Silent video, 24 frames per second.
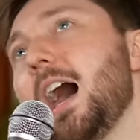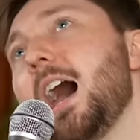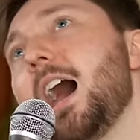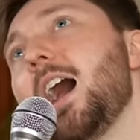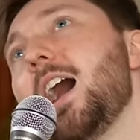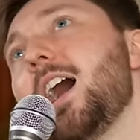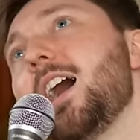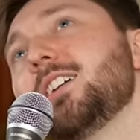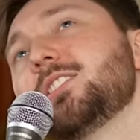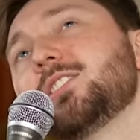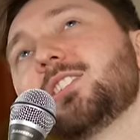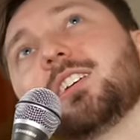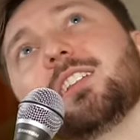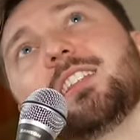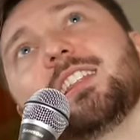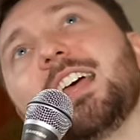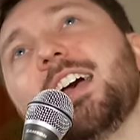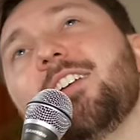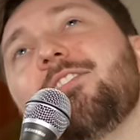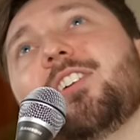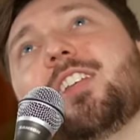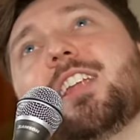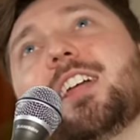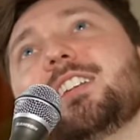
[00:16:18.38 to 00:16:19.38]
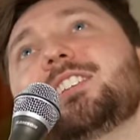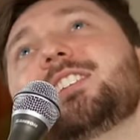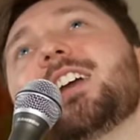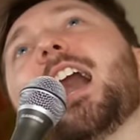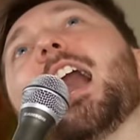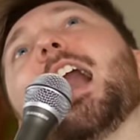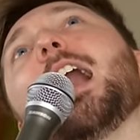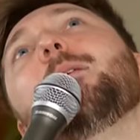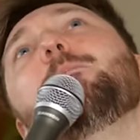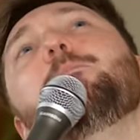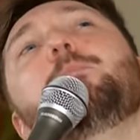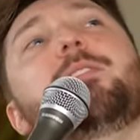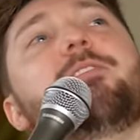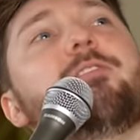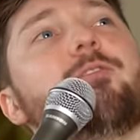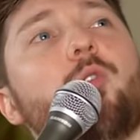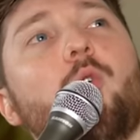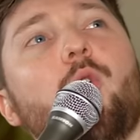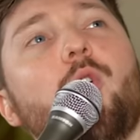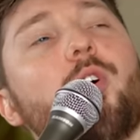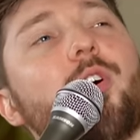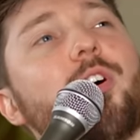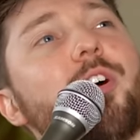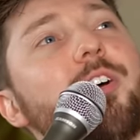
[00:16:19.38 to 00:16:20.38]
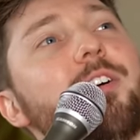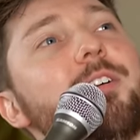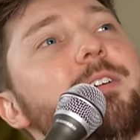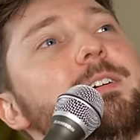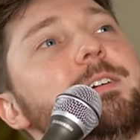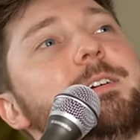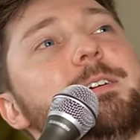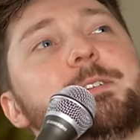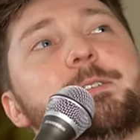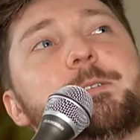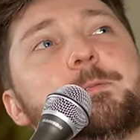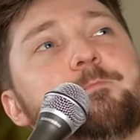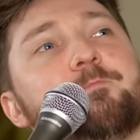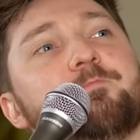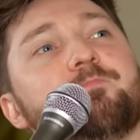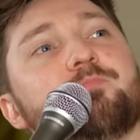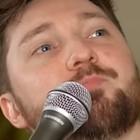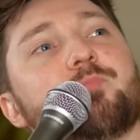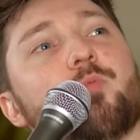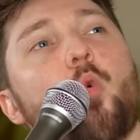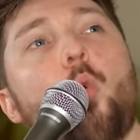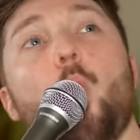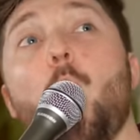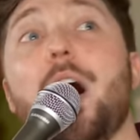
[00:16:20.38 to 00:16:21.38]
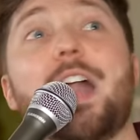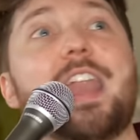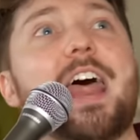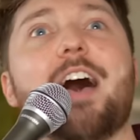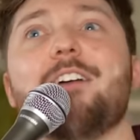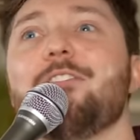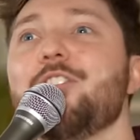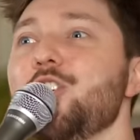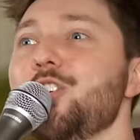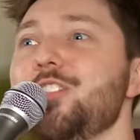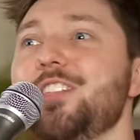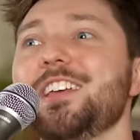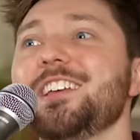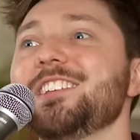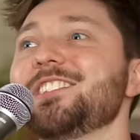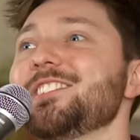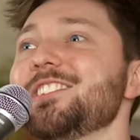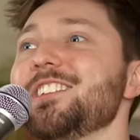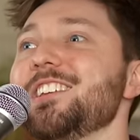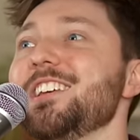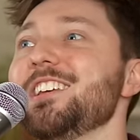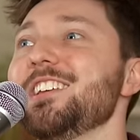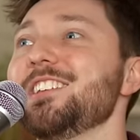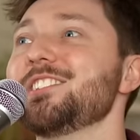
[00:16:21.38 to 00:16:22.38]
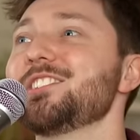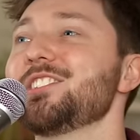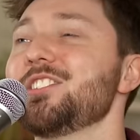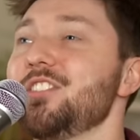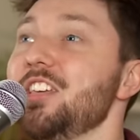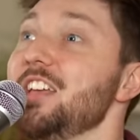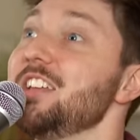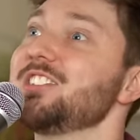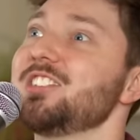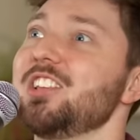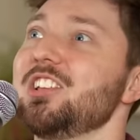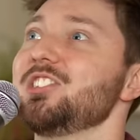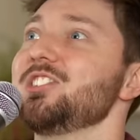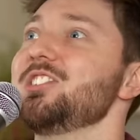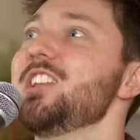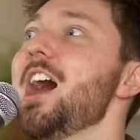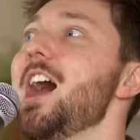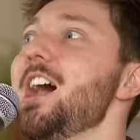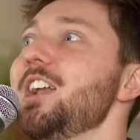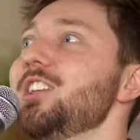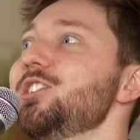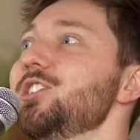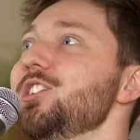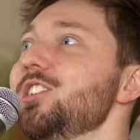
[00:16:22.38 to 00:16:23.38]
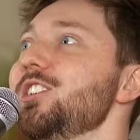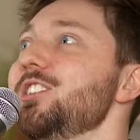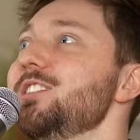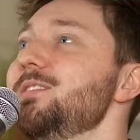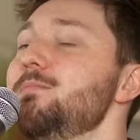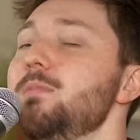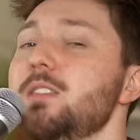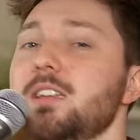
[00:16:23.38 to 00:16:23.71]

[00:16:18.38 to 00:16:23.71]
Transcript: Ah, to live in a time before Whatever this is, this is not good,